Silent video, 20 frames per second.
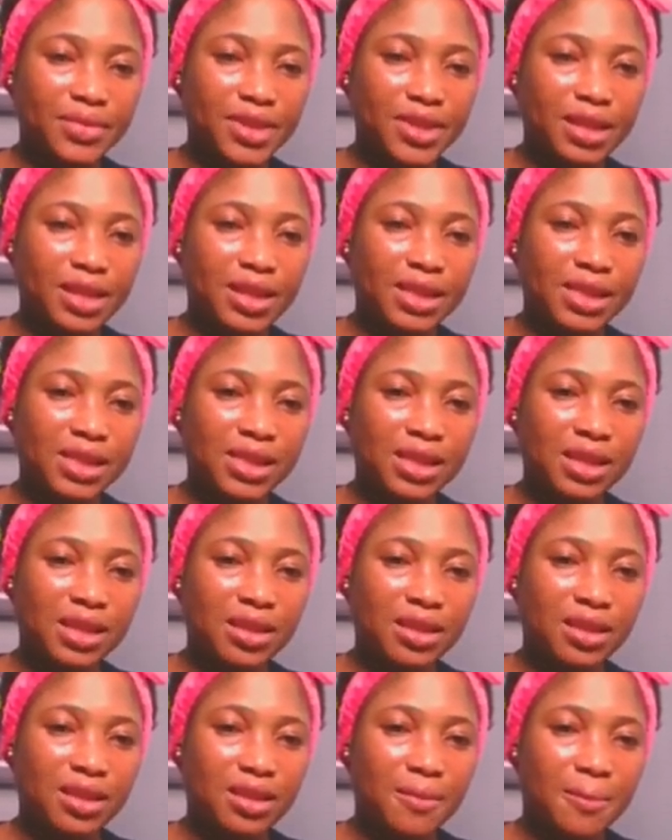let's
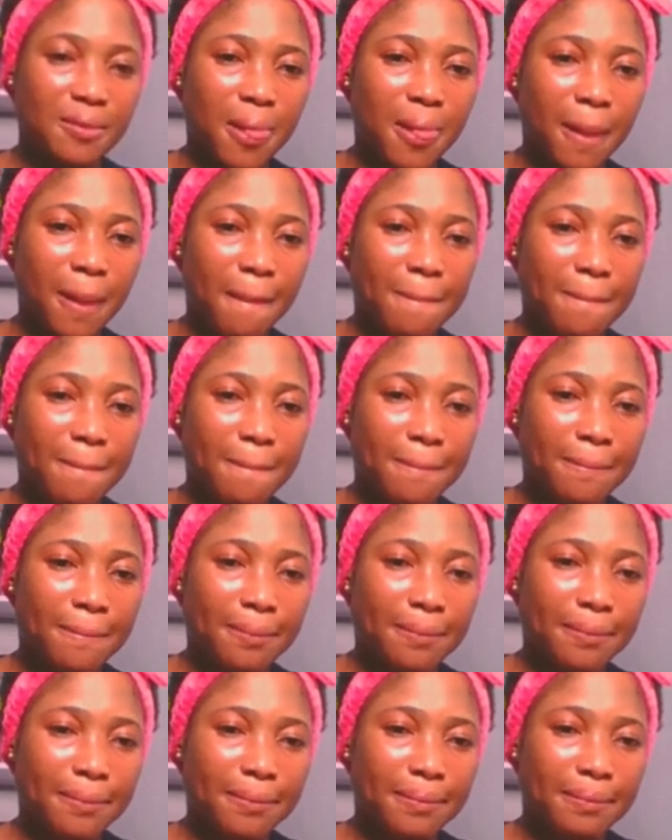see.
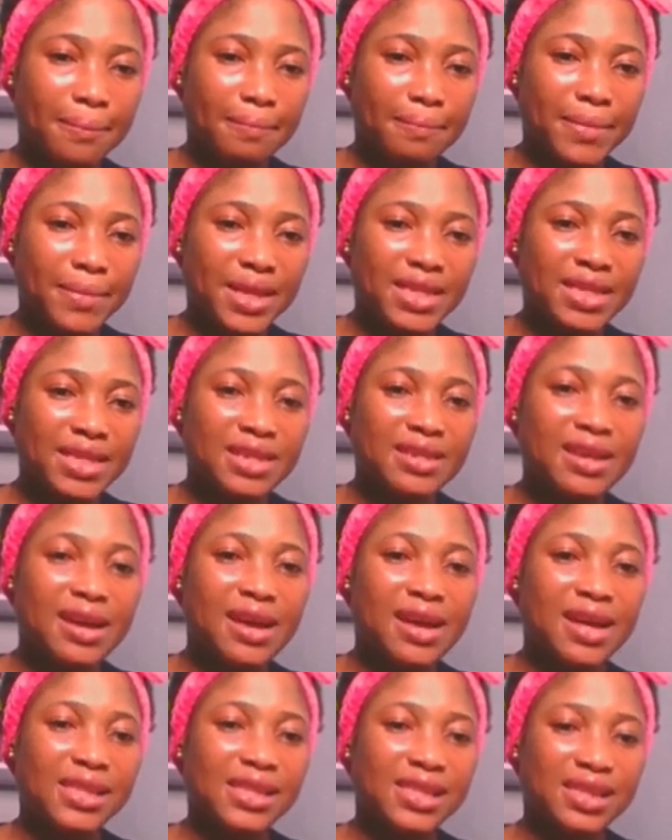Meeting
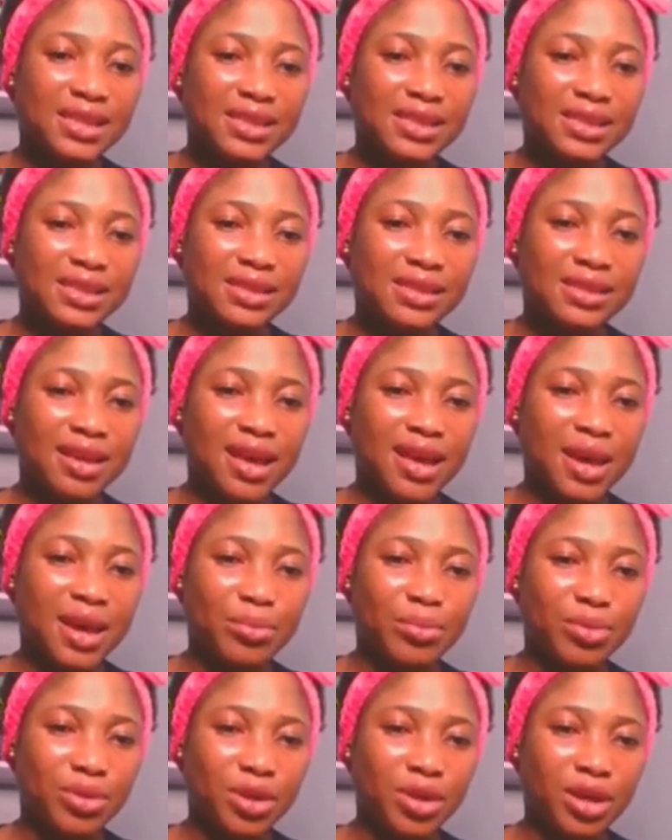access type.
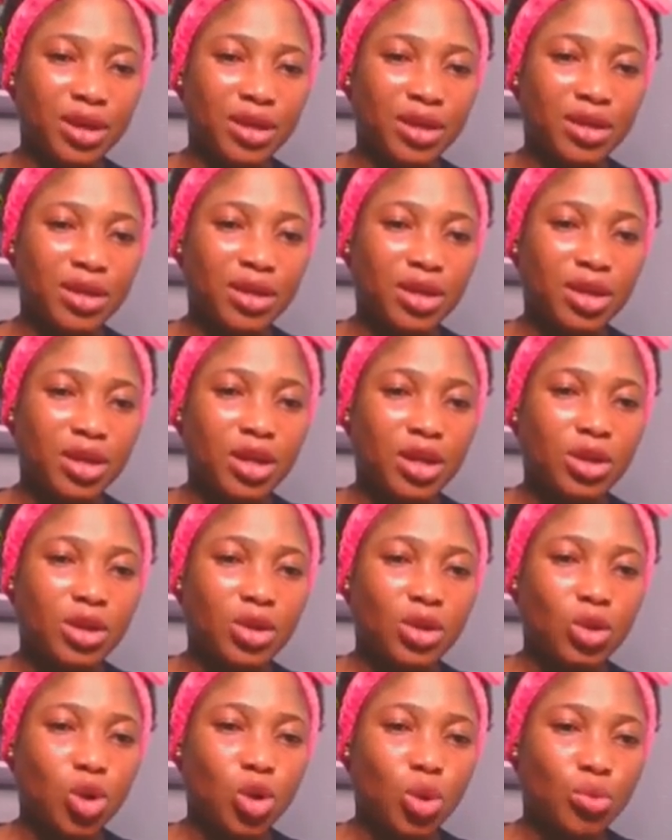Okay,
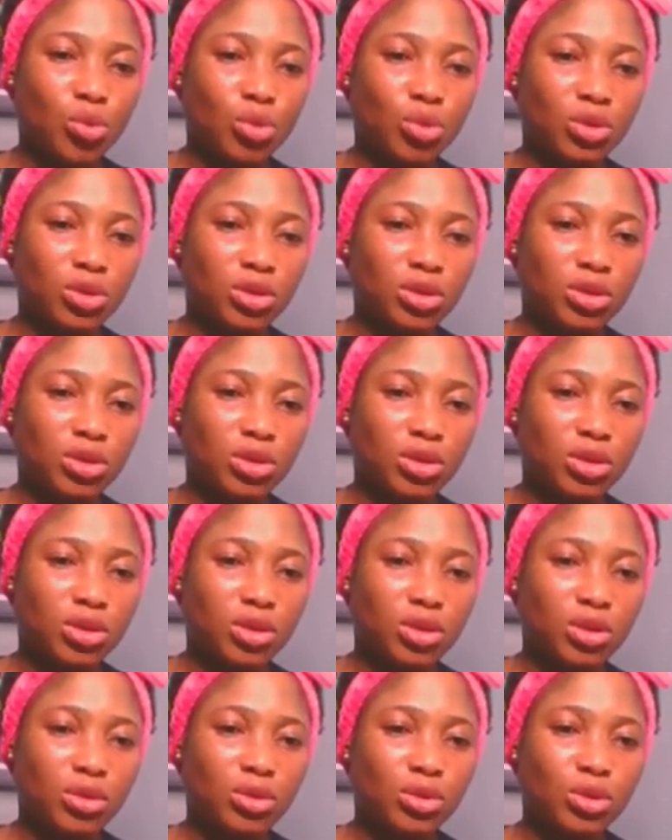open.
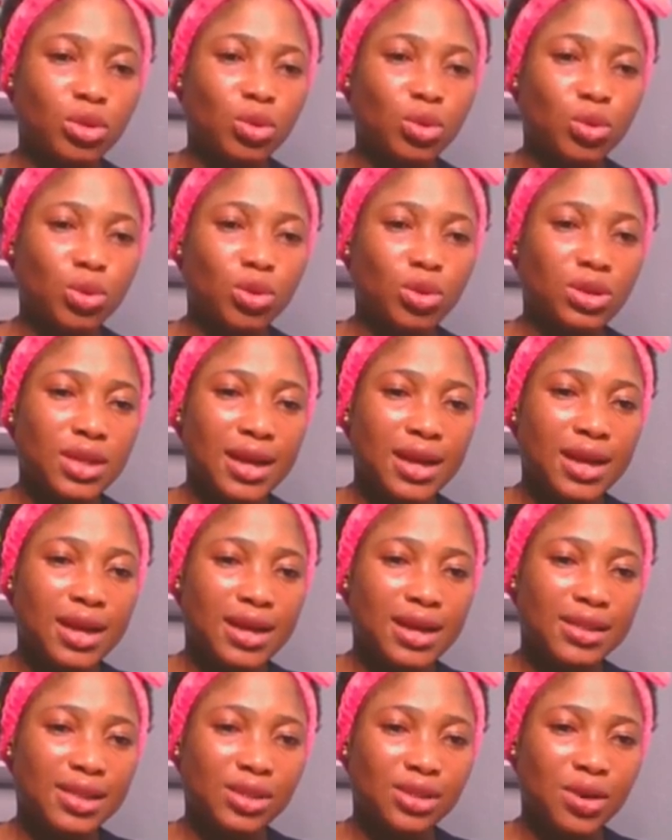No one
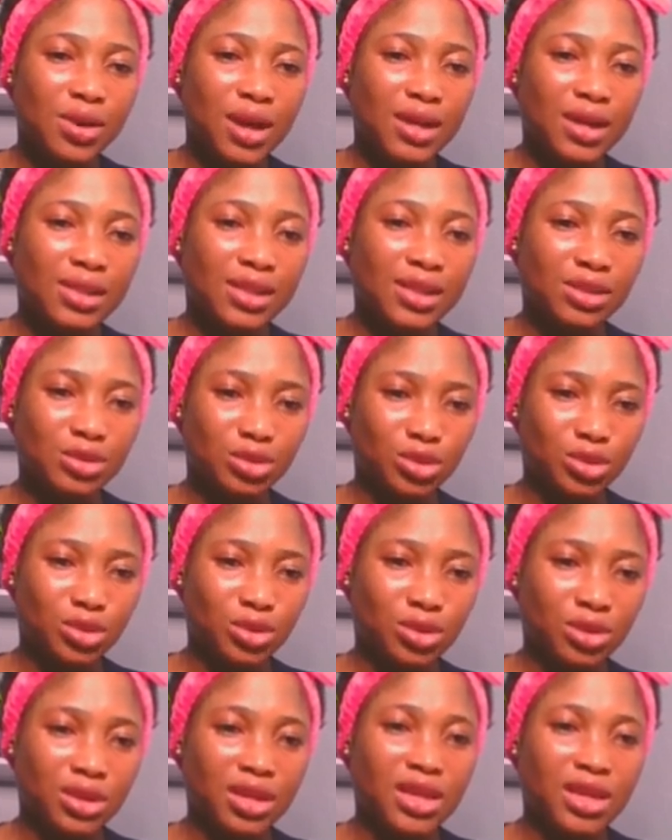has to ask to
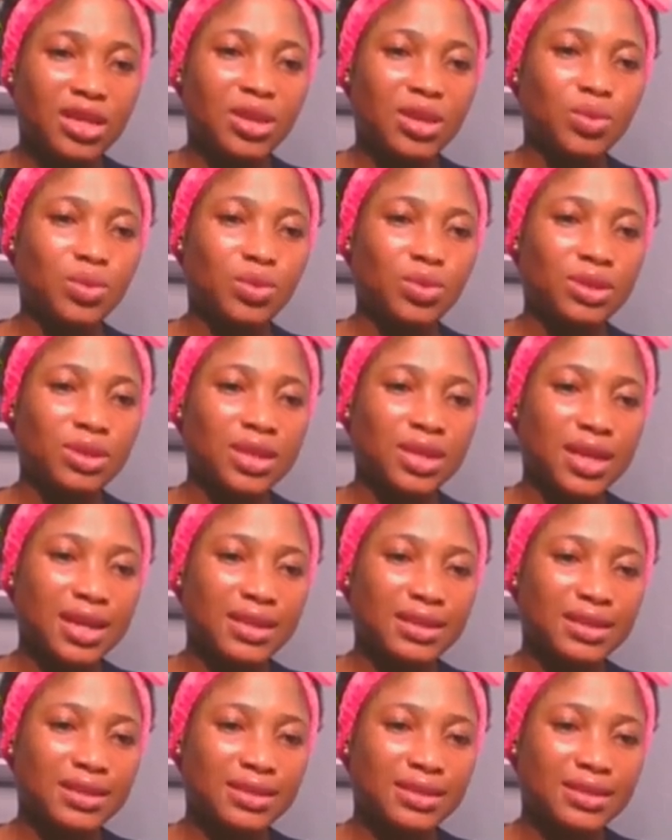join. Anyone
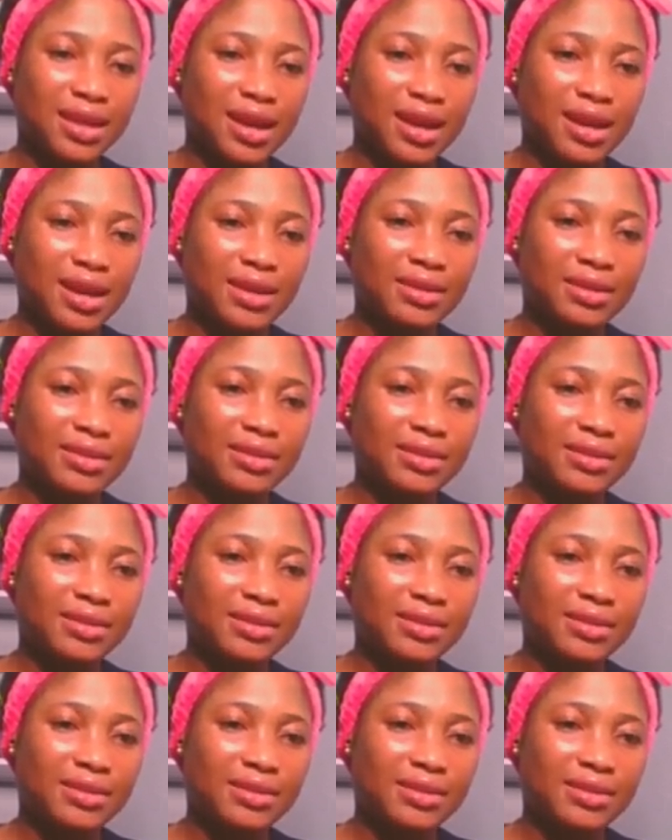can dive